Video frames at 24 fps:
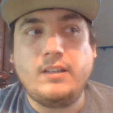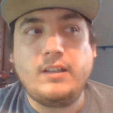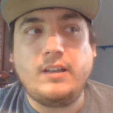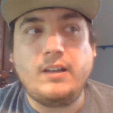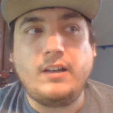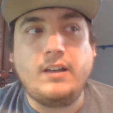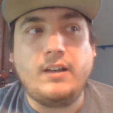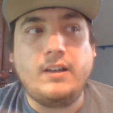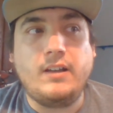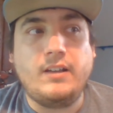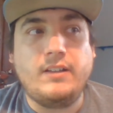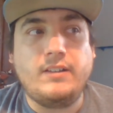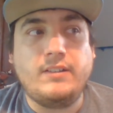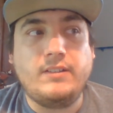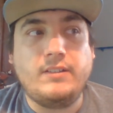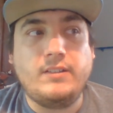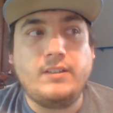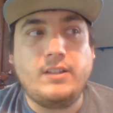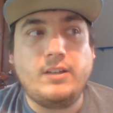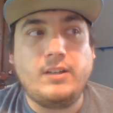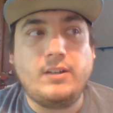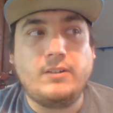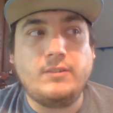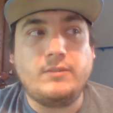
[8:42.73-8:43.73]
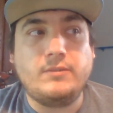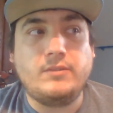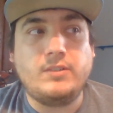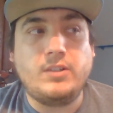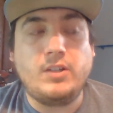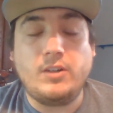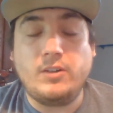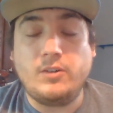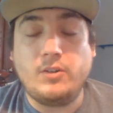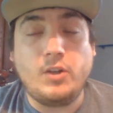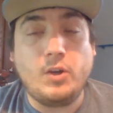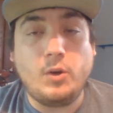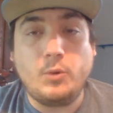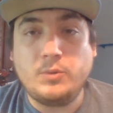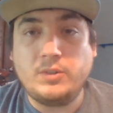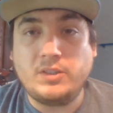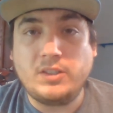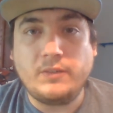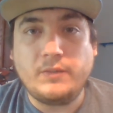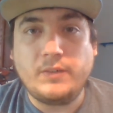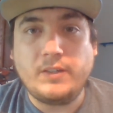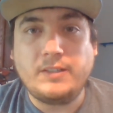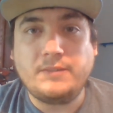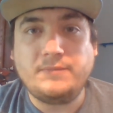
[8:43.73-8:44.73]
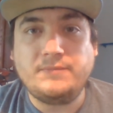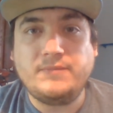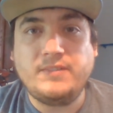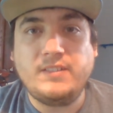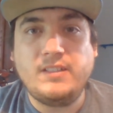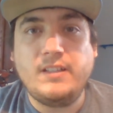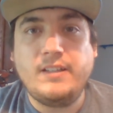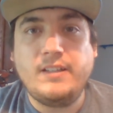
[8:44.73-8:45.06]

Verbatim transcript: uh, their their dose of it.